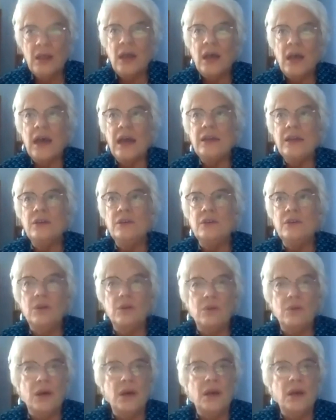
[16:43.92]
I could
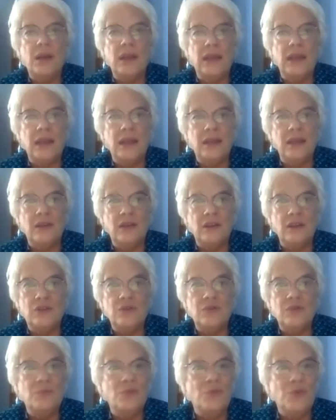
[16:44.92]
go on and
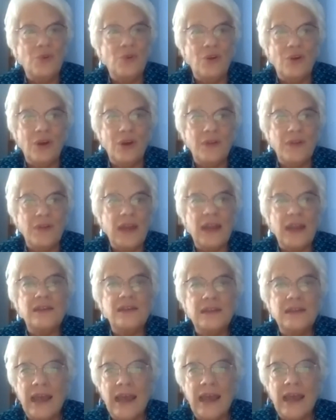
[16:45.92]
do more, that I
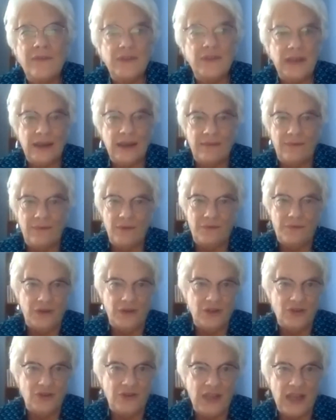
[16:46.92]
didn't have to have the
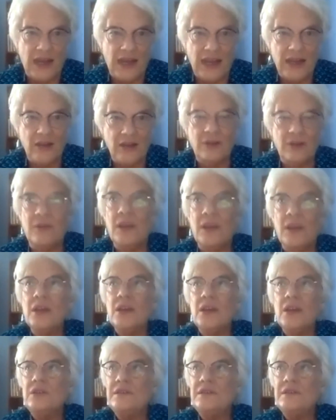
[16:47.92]
French, that I could
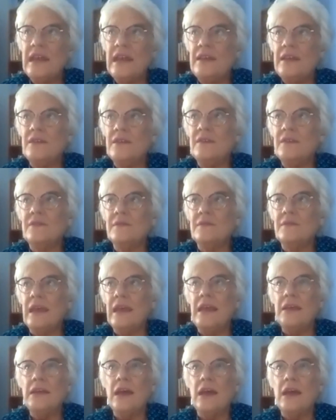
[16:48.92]
take this
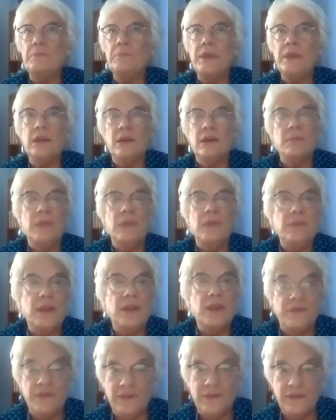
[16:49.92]
and become
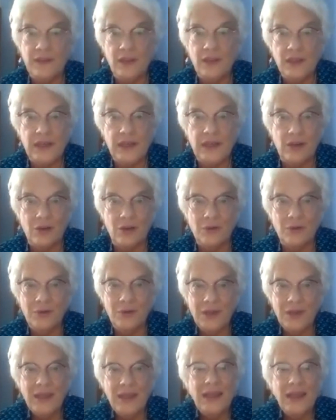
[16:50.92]
maybe a facilitator.
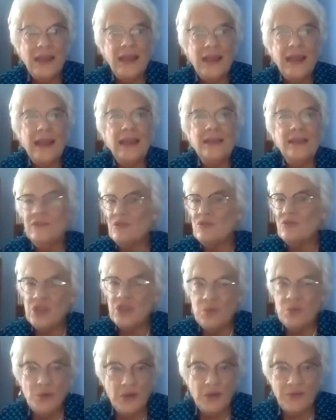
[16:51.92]
And so
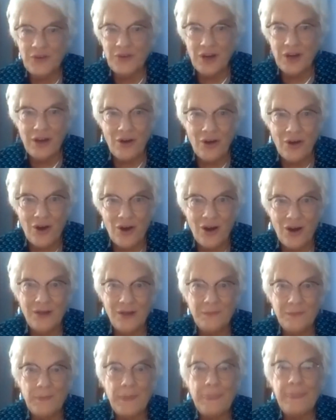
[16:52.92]
she worked very
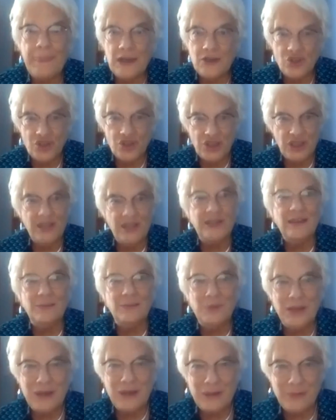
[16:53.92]
hard, and she
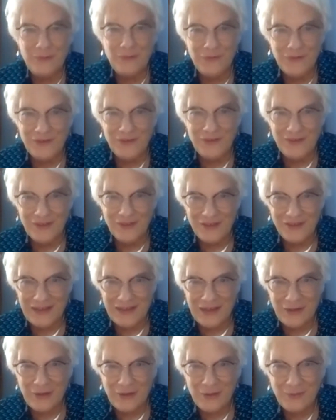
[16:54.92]
did become a
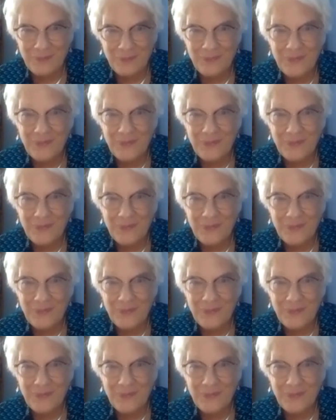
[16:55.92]
facilitator.